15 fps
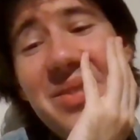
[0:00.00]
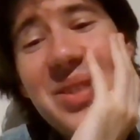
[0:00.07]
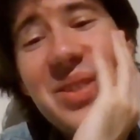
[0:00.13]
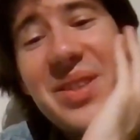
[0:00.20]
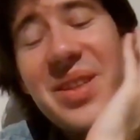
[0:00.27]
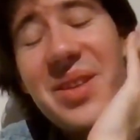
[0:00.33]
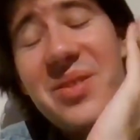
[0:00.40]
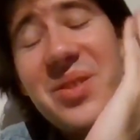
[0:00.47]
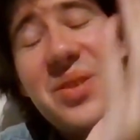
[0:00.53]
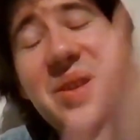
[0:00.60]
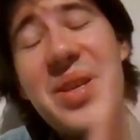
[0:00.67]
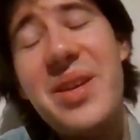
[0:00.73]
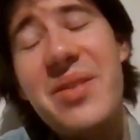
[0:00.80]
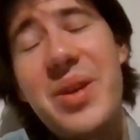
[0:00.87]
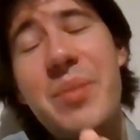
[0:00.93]
There's a
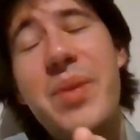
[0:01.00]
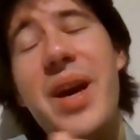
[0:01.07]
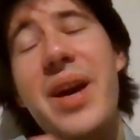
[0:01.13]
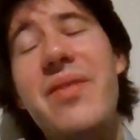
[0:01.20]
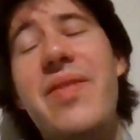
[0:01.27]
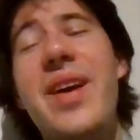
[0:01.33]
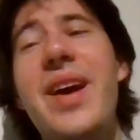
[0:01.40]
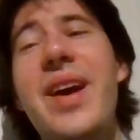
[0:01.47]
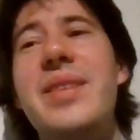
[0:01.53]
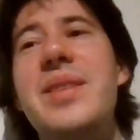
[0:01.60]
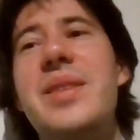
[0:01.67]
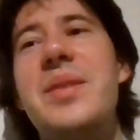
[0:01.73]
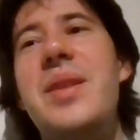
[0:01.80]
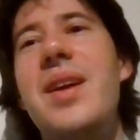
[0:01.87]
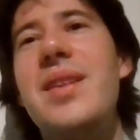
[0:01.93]
theory by the
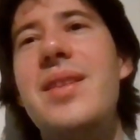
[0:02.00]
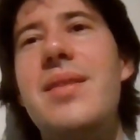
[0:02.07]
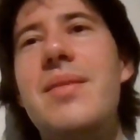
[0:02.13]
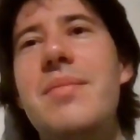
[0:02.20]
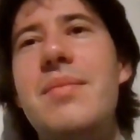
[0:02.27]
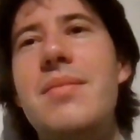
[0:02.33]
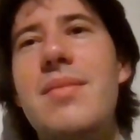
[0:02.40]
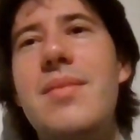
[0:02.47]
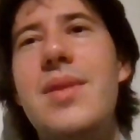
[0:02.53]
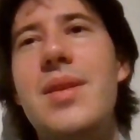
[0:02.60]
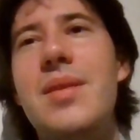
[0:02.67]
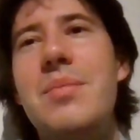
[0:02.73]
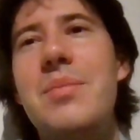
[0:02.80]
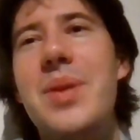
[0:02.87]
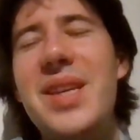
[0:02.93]
fans that
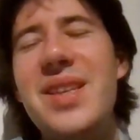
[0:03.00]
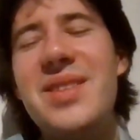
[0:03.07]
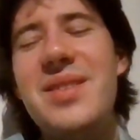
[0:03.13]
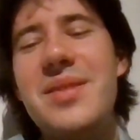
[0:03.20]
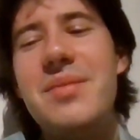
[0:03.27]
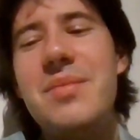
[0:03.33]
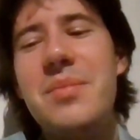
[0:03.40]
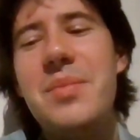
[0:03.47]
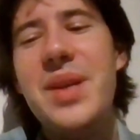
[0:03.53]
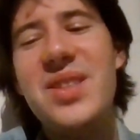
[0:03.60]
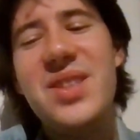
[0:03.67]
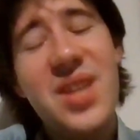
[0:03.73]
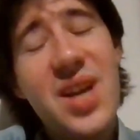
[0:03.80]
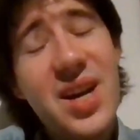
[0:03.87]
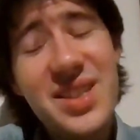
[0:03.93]
because
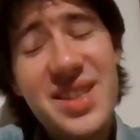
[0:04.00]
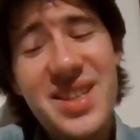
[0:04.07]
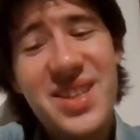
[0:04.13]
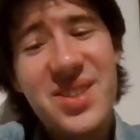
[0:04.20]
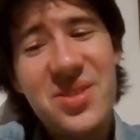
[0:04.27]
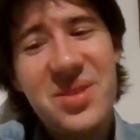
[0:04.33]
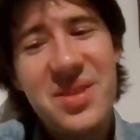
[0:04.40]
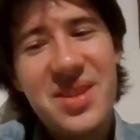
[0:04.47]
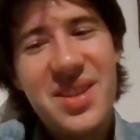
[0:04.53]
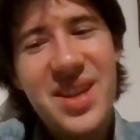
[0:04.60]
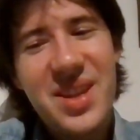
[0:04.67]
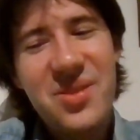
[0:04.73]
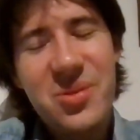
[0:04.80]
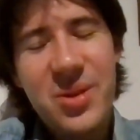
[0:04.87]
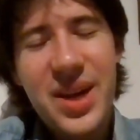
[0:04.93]
Donnie doesn't
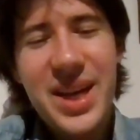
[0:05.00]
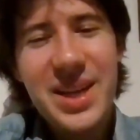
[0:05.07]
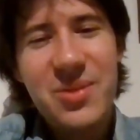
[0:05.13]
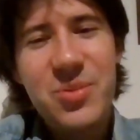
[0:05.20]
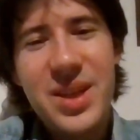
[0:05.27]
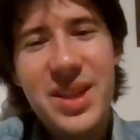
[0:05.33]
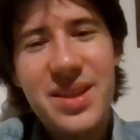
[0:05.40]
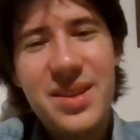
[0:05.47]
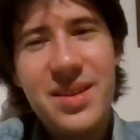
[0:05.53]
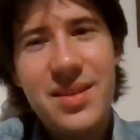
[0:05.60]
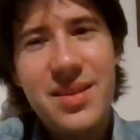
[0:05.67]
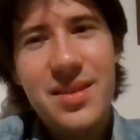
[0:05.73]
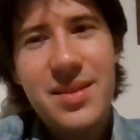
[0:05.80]
interact with